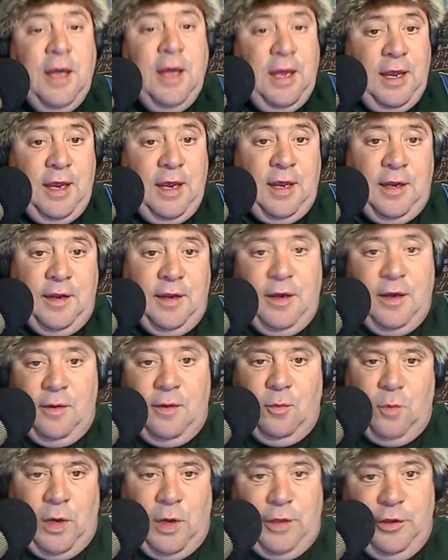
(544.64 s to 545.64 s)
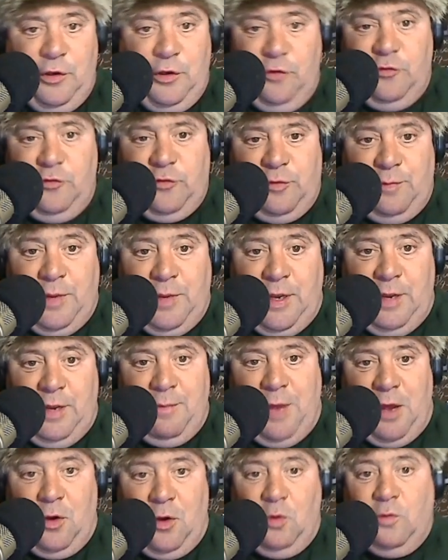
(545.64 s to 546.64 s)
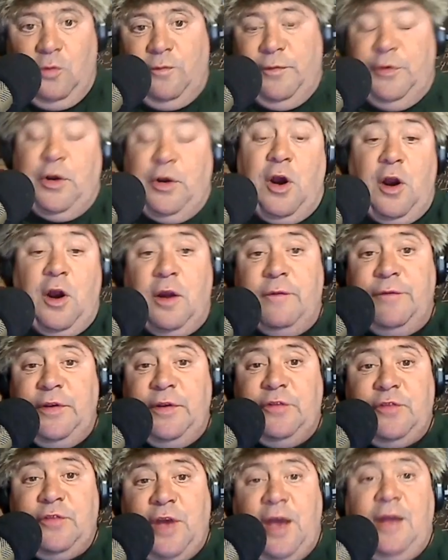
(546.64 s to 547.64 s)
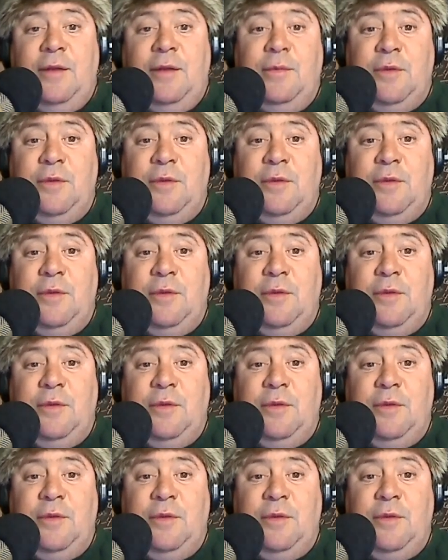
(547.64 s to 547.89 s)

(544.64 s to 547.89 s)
And what used to be my old photography site